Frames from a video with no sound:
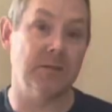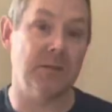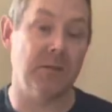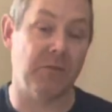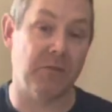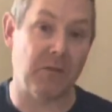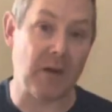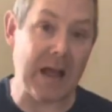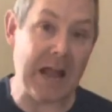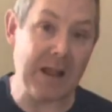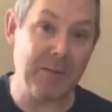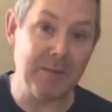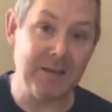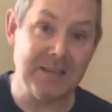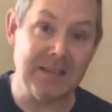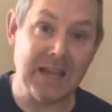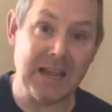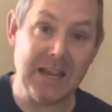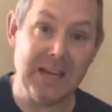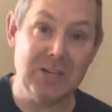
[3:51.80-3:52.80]

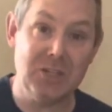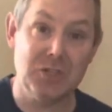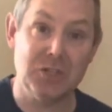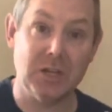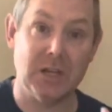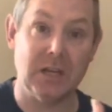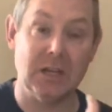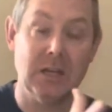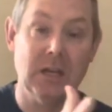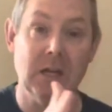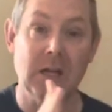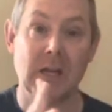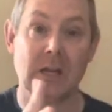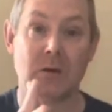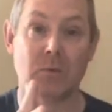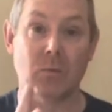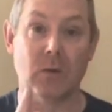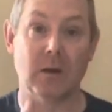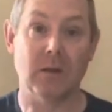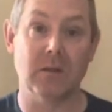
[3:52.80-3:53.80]
fragmentation,
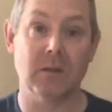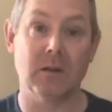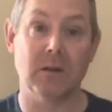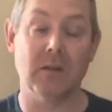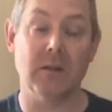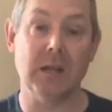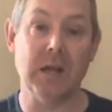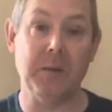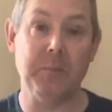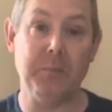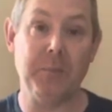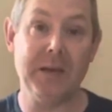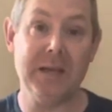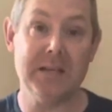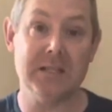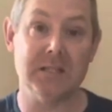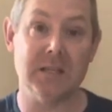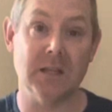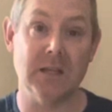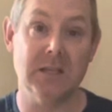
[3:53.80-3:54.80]
where literally a
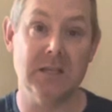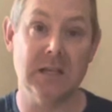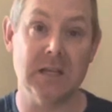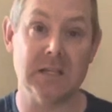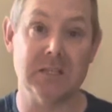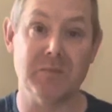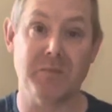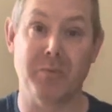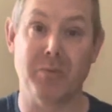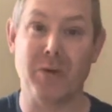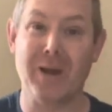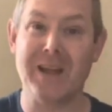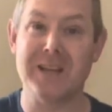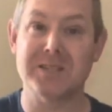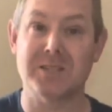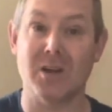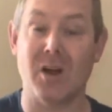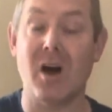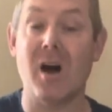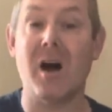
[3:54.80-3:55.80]
piece of the disc
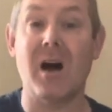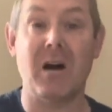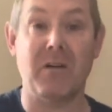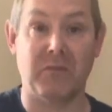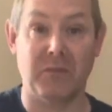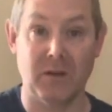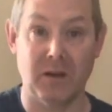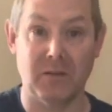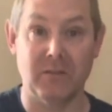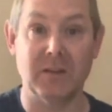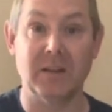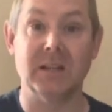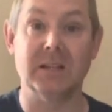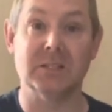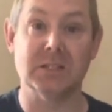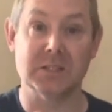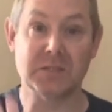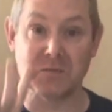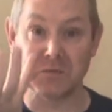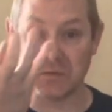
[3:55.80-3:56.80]
breaks off of, and it's
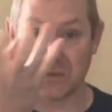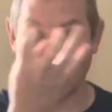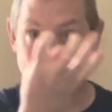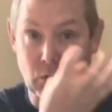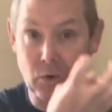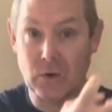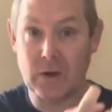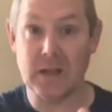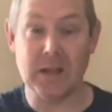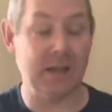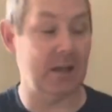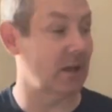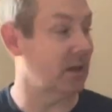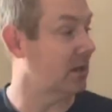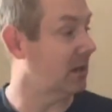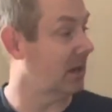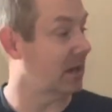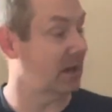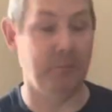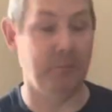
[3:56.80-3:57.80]
just floating and
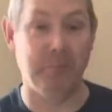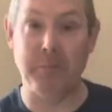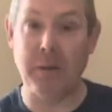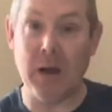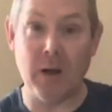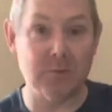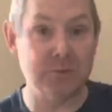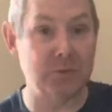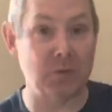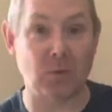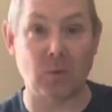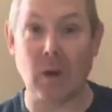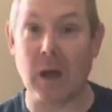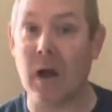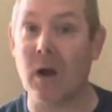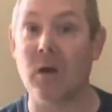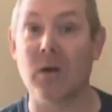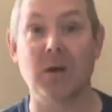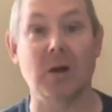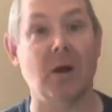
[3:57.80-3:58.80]
kind bounce
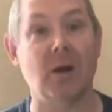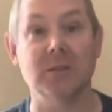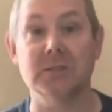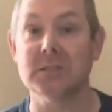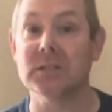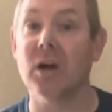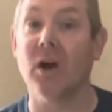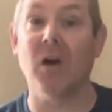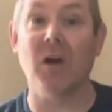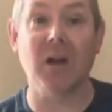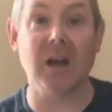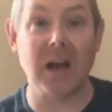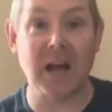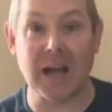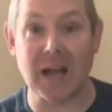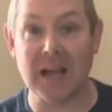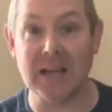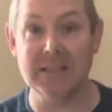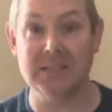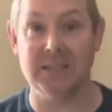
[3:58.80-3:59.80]
around, causing all
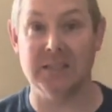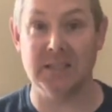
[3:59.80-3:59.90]
kinds of